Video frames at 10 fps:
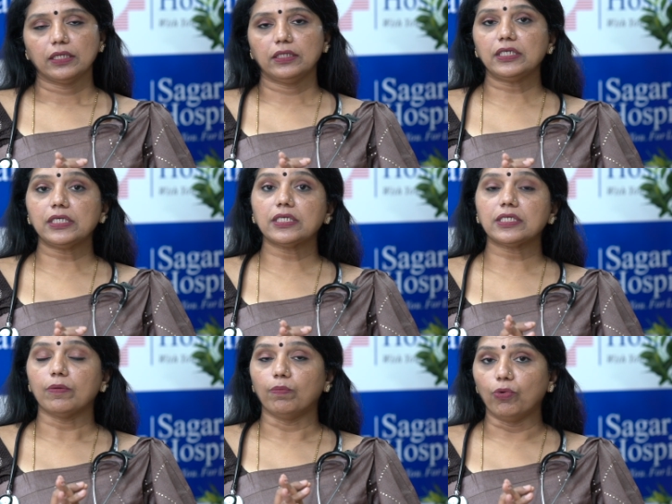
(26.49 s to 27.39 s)
This
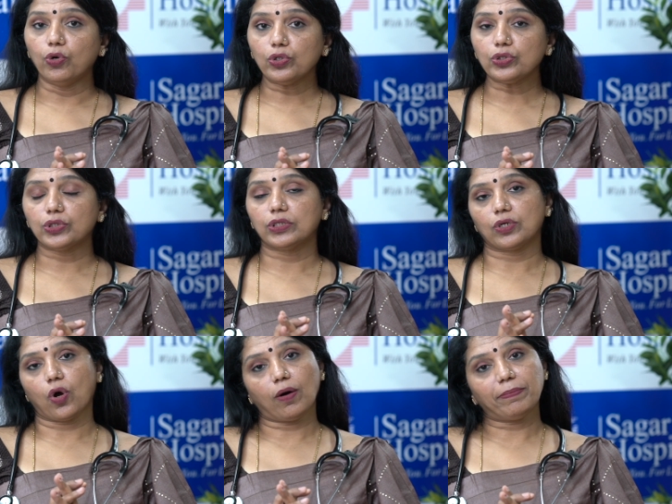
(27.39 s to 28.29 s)
is most
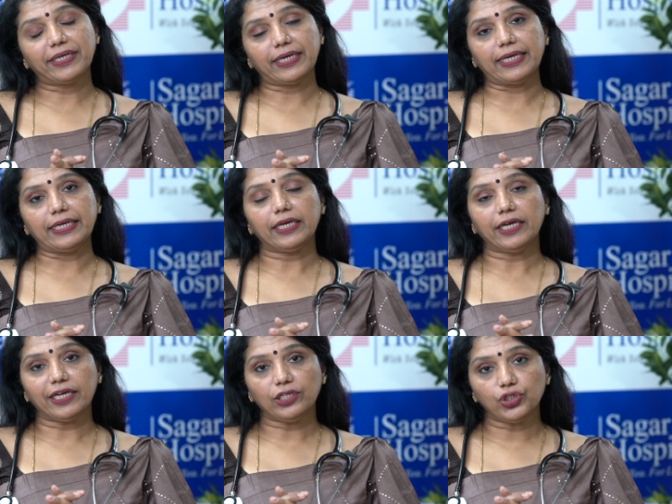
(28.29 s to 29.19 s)
commonly
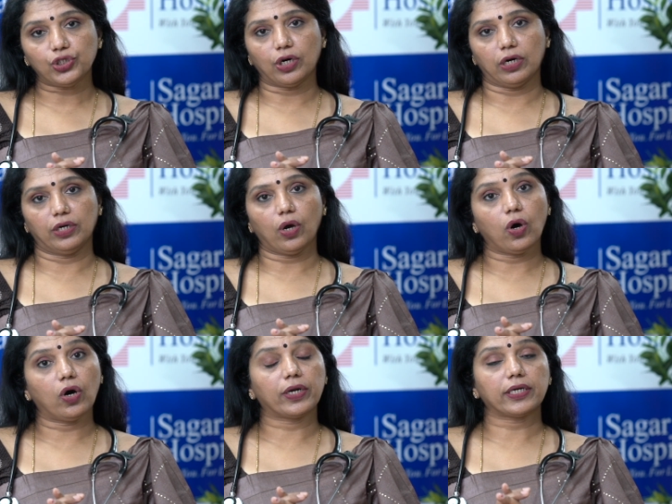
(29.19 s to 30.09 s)
injured
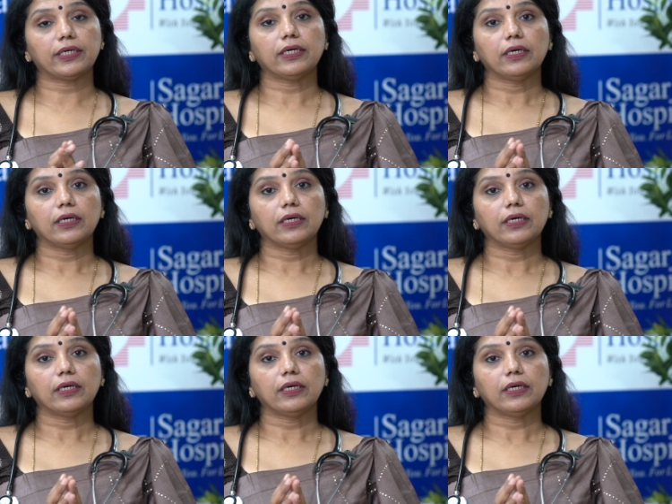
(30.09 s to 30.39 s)
or